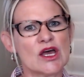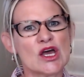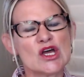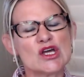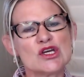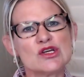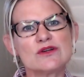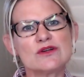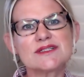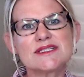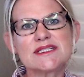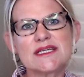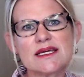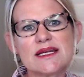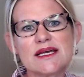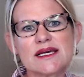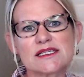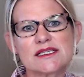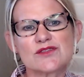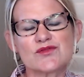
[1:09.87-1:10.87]
Your
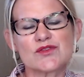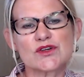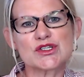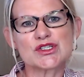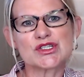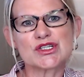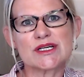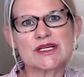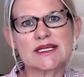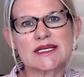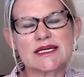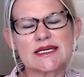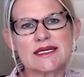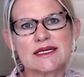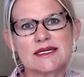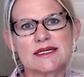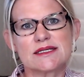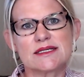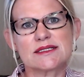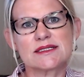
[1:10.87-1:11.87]
10x version
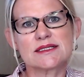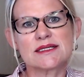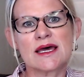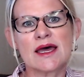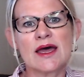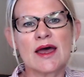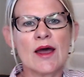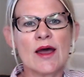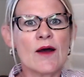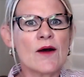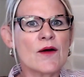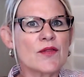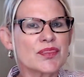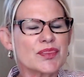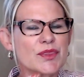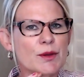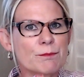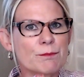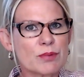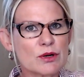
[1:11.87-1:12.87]
is the
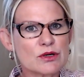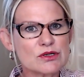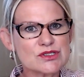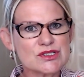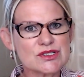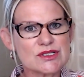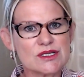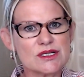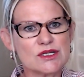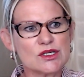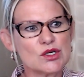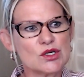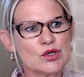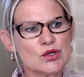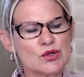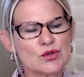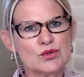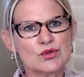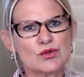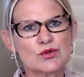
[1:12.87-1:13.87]
person
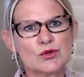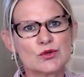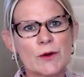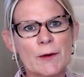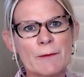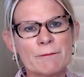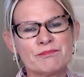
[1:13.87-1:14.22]
who